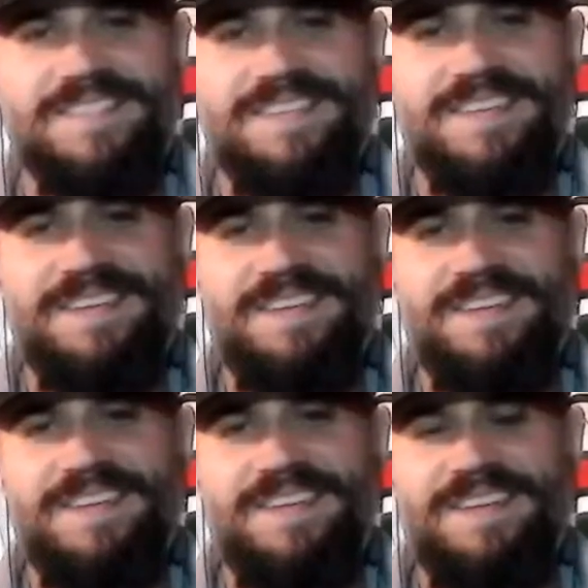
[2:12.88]
He
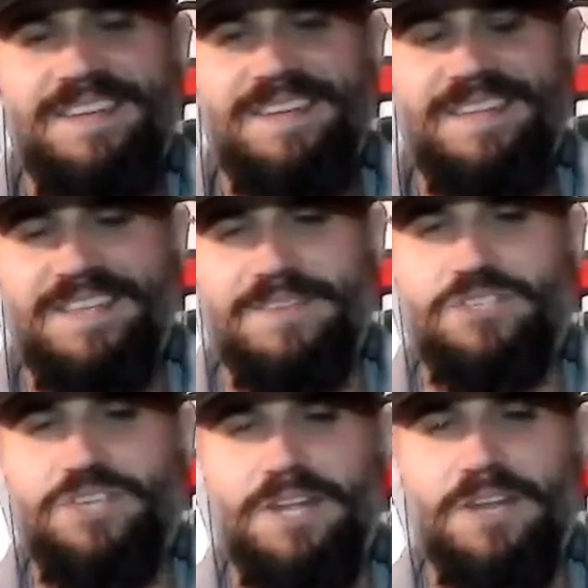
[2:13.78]
does. He was
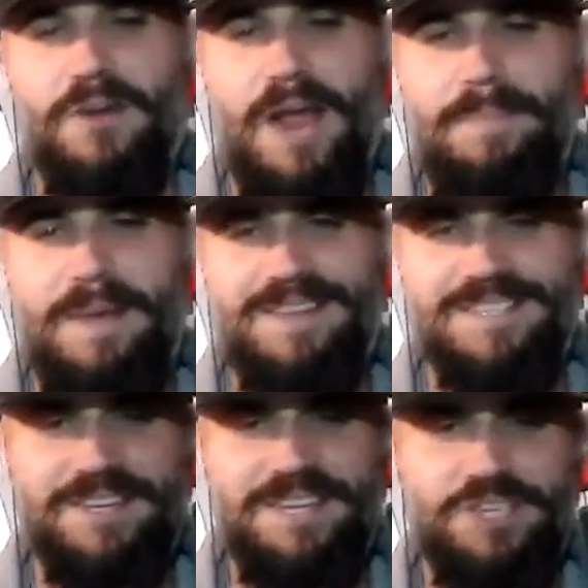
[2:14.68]
chucking crap at
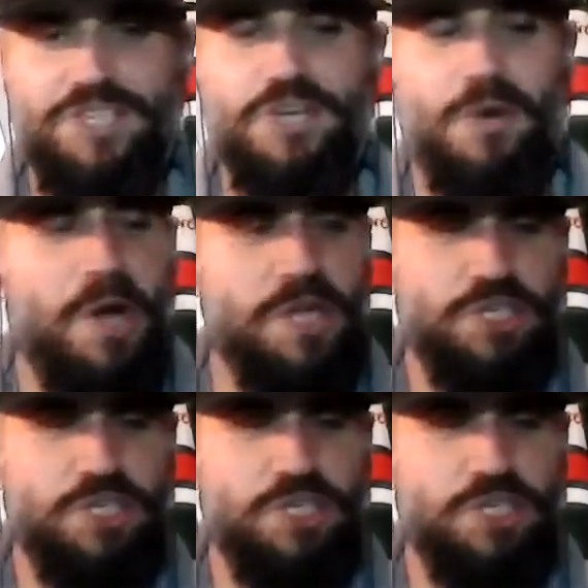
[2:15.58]
us on his show on